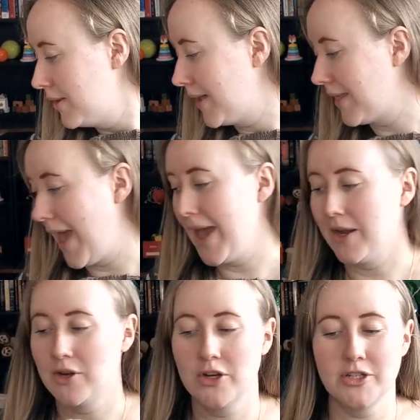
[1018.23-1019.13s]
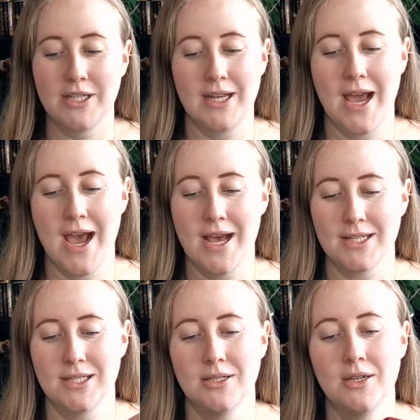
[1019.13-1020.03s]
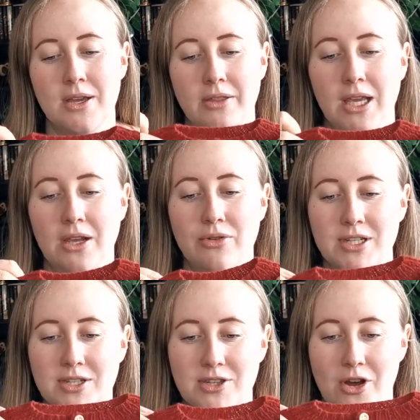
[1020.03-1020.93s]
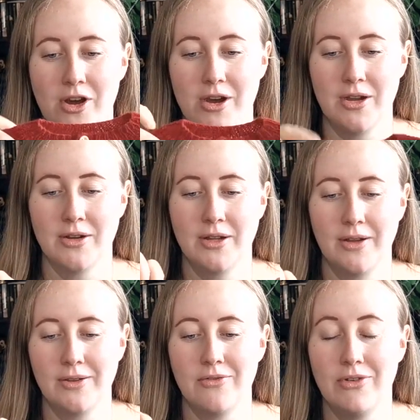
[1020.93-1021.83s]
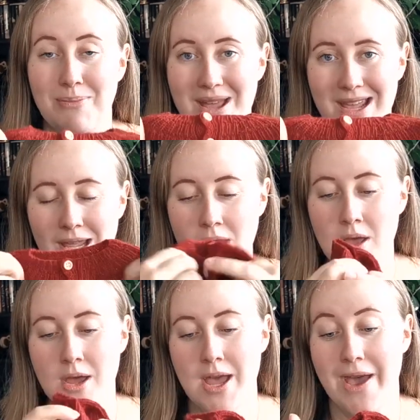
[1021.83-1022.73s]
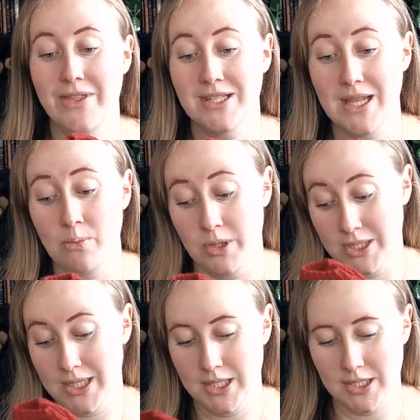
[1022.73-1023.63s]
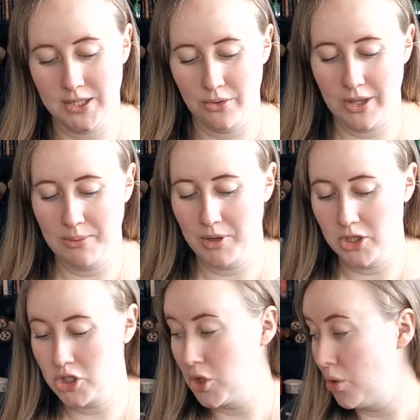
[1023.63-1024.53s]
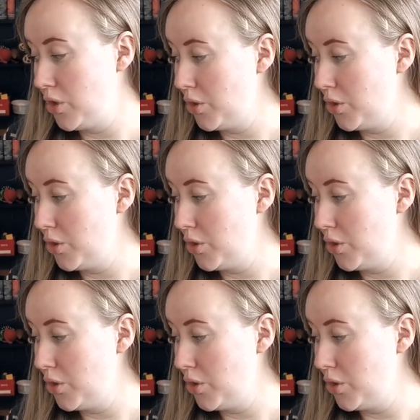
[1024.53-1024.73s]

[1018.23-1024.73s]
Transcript: like the Ankers. It has, the increases are ribbing, and the same with the Sunday suit that I'm gonna show